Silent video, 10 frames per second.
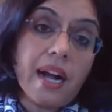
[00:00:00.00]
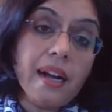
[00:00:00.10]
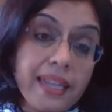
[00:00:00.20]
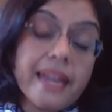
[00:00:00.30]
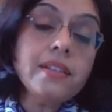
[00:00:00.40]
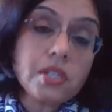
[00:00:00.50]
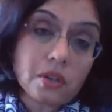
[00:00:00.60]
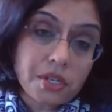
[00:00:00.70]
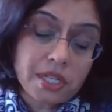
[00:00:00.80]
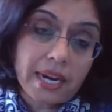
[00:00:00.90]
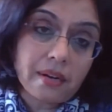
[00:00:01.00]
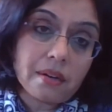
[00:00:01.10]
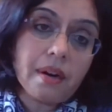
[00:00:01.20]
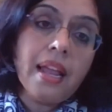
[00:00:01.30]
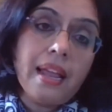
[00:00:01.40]
against our
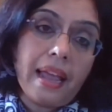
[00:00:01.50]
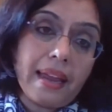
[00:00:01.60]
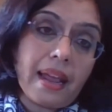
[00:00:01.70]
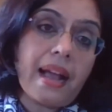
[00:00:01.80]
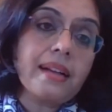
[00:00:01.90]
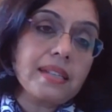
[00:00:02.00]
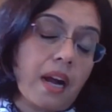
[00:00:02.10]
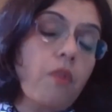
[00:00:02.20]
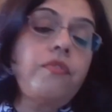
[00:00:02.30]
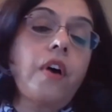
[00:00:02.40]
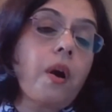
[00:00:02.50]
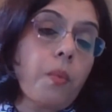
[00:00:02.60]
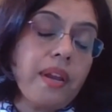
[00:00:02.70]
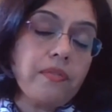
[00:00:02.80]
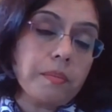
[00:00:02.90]
standard and ask how far
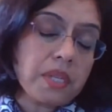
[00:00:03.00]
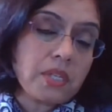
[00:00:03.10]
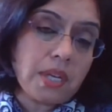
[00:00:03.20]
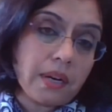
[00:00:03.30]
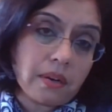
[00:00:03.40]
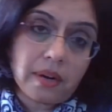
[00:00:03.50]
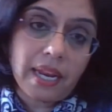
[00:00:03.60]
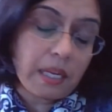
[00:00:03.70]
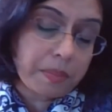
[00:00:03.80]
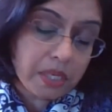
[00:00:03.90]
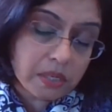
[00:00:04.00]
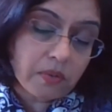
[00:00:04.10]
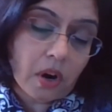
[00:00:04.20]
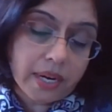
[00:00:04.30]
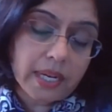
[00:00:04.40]
away from the standard any piece of
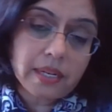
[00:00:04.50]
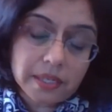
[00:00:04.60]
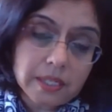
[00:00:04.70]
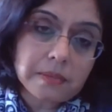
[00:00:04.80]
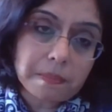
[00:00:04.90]
content is.